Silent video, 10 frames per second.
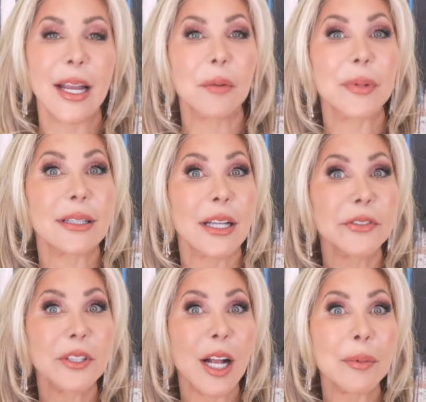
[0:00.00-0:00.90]
And we'd
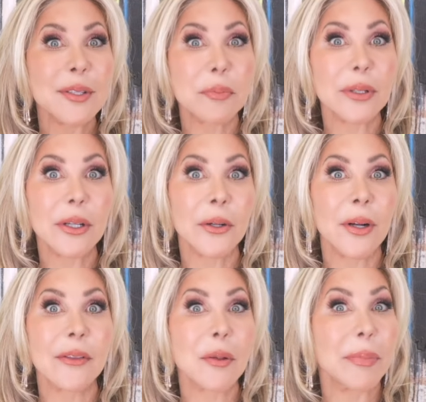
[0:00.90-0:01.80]
love your comments below
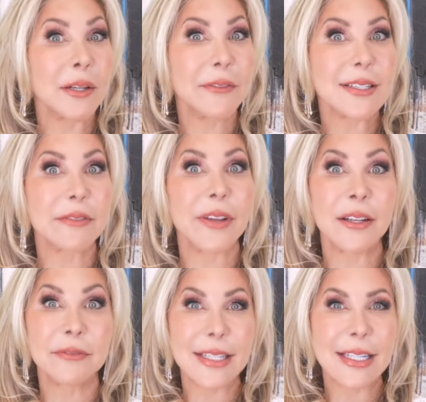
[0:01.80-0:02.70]
on the benefits of
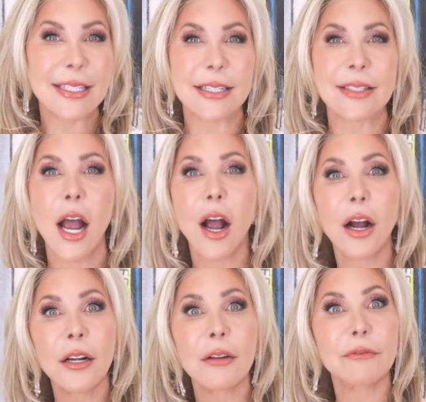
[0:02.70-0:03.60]
NFTs as
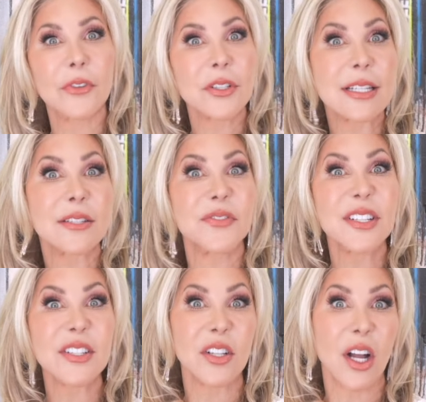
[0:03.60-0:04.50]
art versus
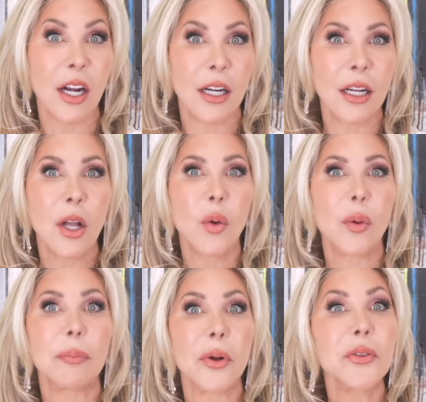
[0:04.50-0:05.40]
physical art
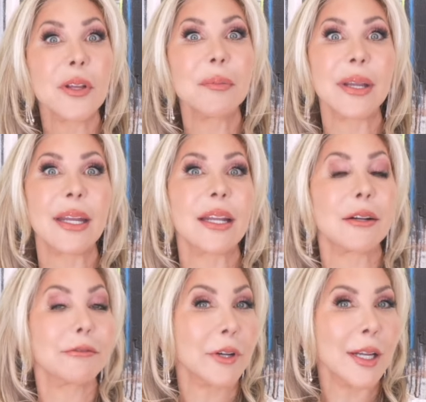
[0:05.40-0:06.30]
when both can be in
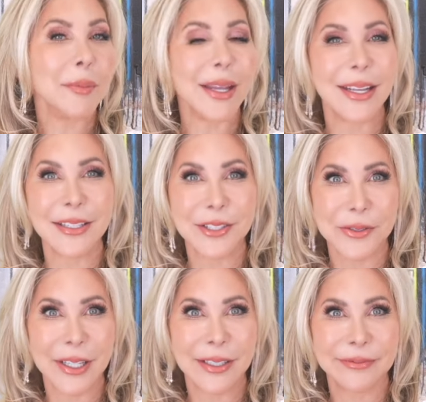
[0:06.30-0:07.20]
a frame and
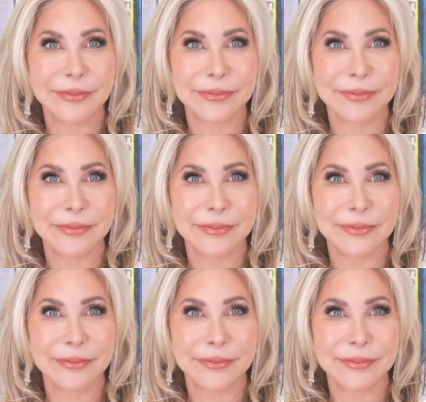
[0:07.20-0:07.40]
enjoyed.